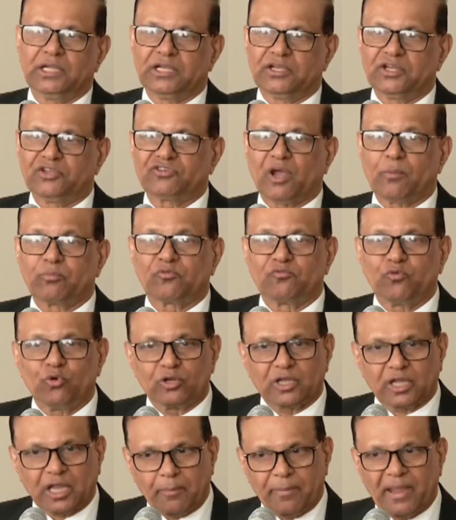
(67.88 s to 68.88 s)
it is up to
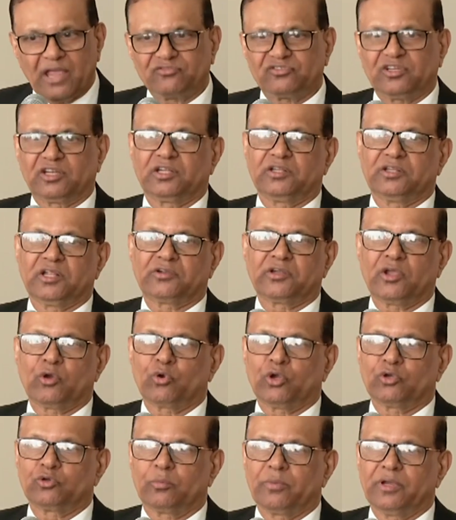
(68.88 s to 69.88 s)
full capacity that you are
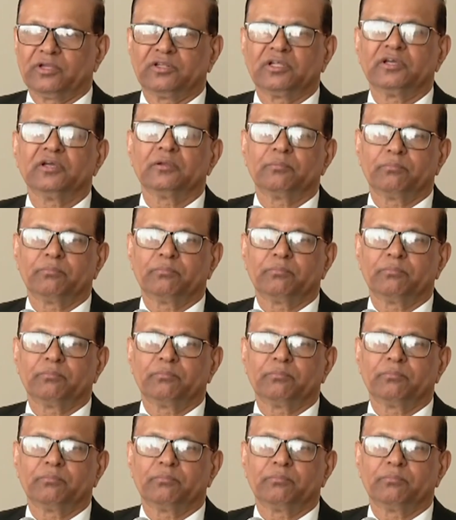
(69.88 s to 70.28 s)
going to bring the